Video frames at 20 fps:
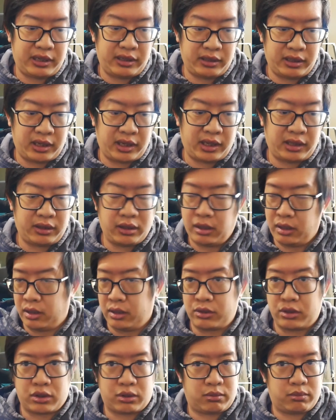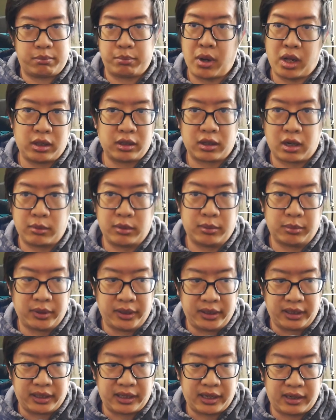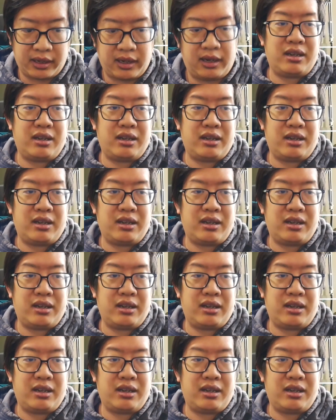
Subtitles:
and then the just polycarbonate plate again.